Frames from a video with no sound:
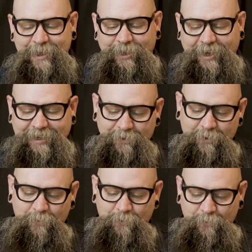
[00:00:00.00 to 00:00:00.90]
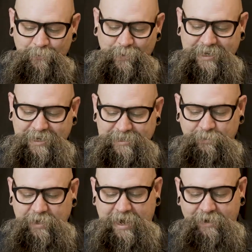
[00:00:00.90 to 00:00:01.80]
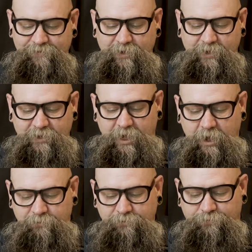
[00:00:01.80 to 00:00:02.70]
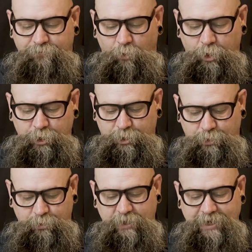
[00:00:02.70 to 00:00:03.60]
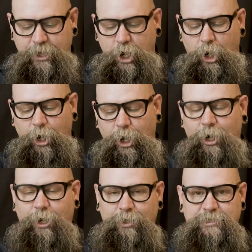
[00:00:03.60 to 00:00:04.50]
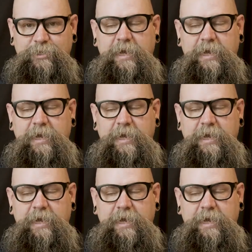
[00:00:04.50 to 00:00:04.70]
like, because we have love for you in our hearts.